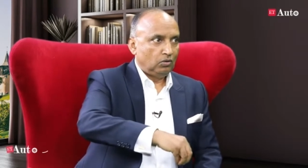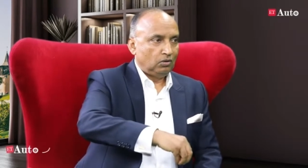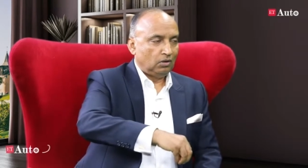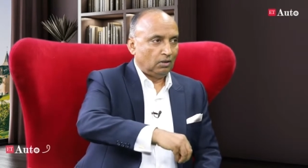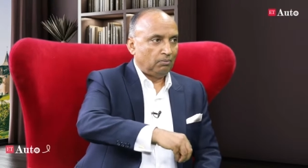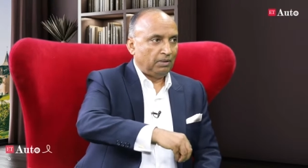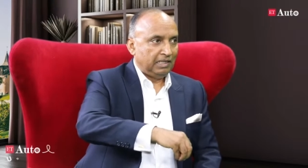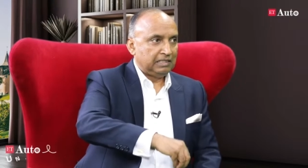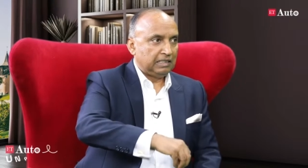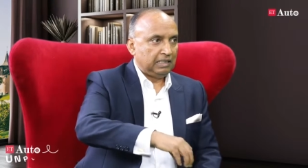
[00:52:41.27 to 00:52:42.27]
the
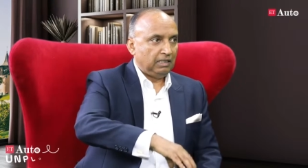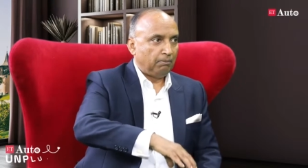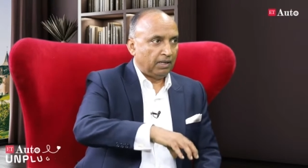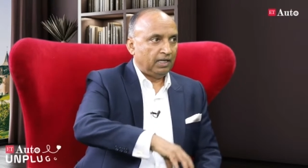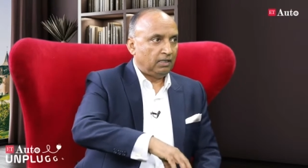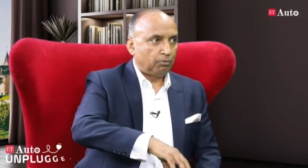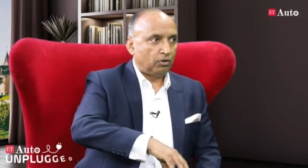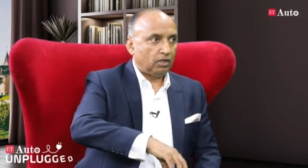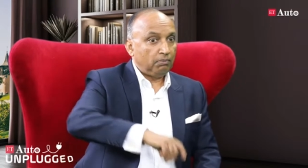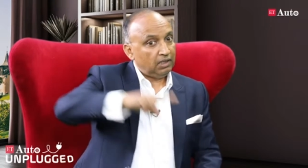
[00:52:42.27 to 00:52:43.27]
main city, buy the
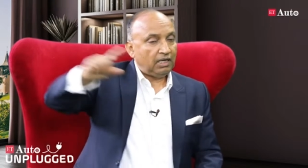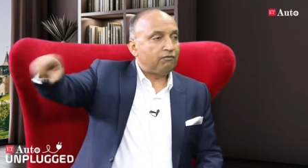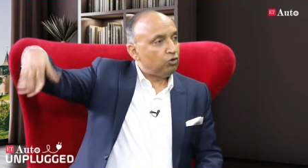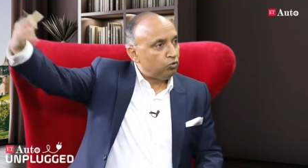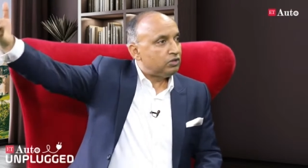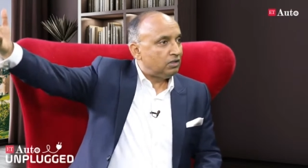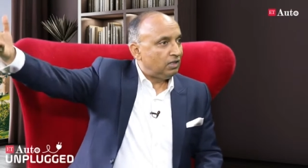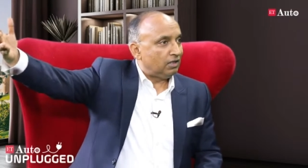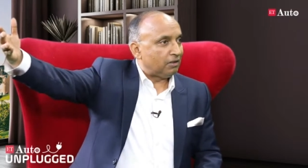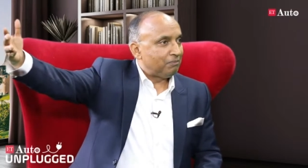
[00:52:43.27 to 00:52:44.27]
product, but they have to use it
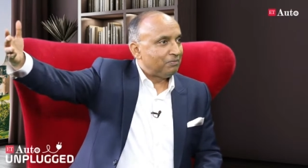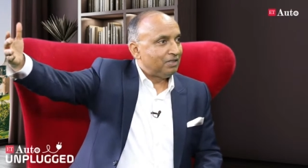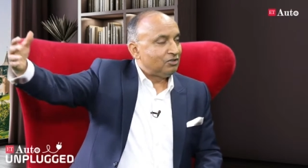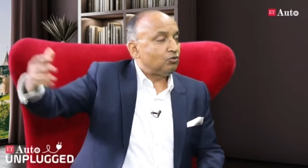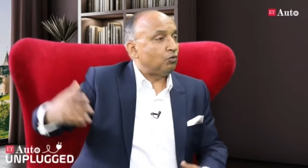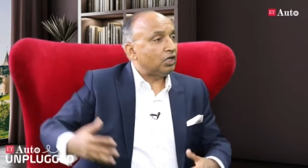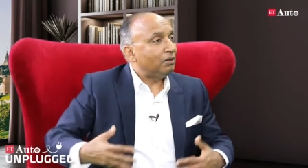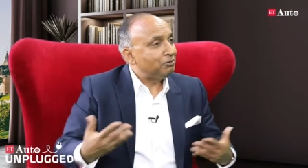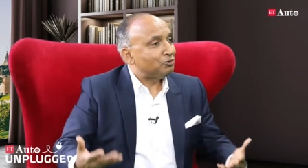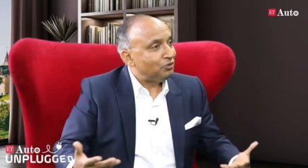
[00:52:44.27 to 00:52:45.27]
there. So what
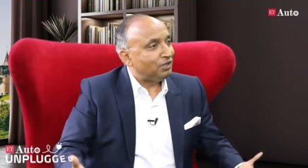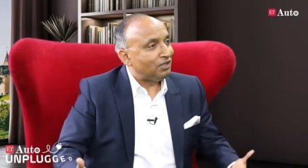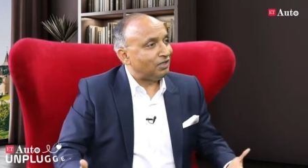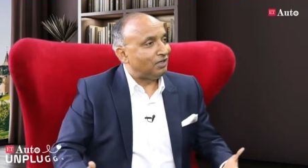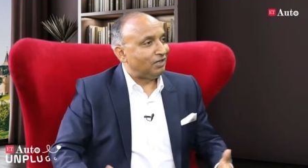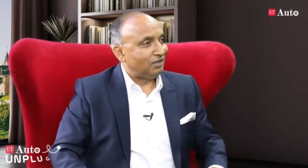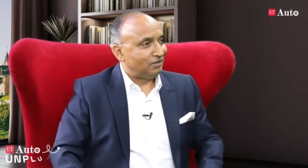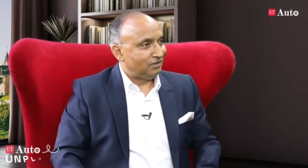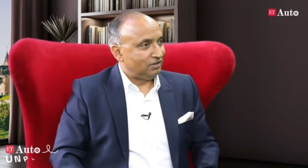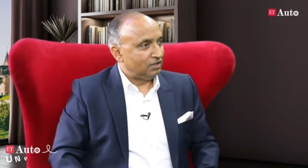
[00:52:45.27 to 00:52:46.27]
happens to their
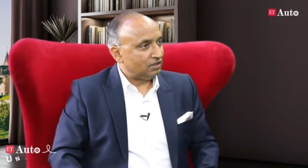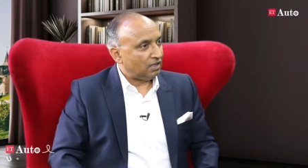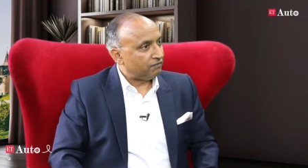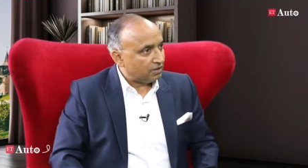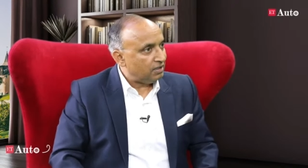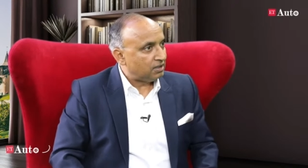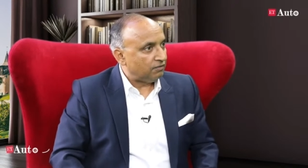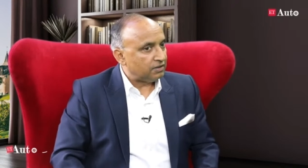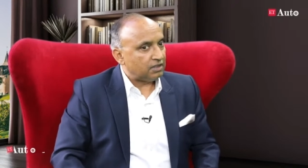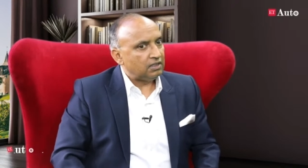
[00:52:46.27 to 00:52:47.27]
after sales
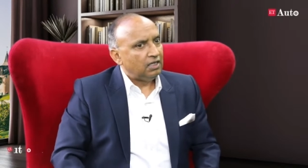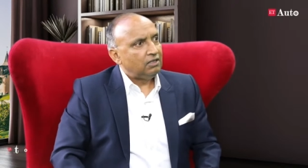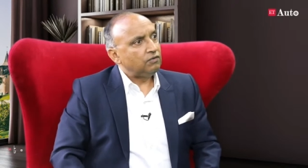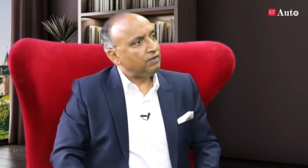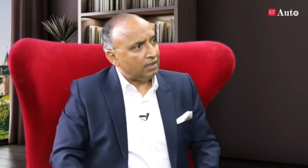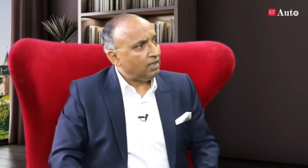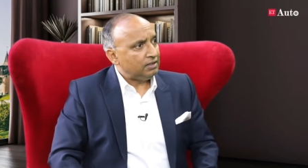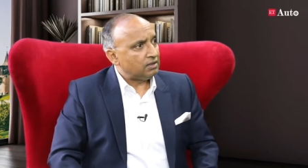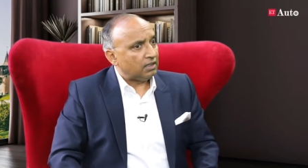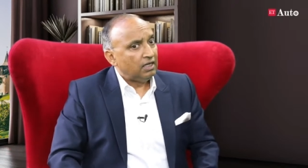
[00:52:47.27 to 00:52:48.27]
services? So we
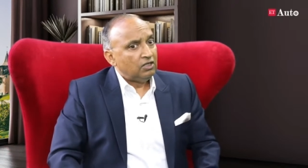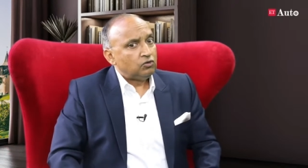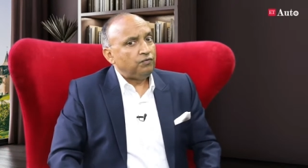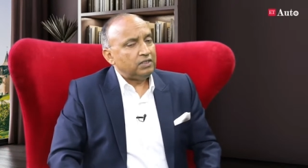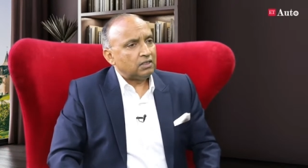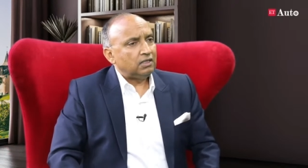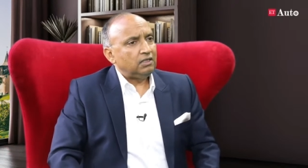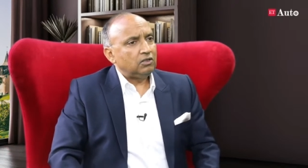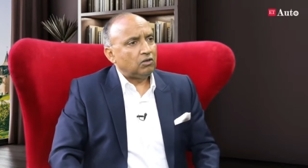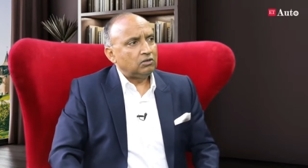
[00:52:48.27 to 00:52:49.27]
realized that. So we
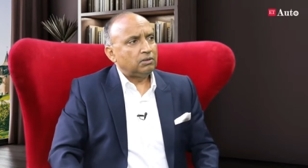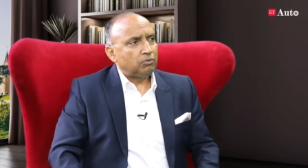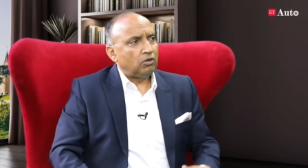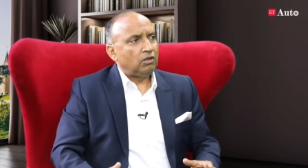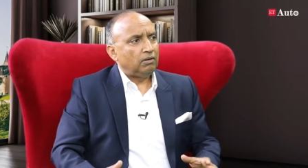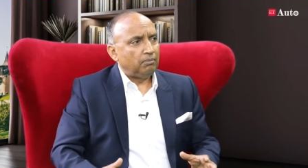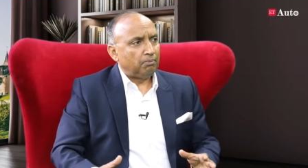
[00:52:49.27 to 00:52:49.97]
started the concept called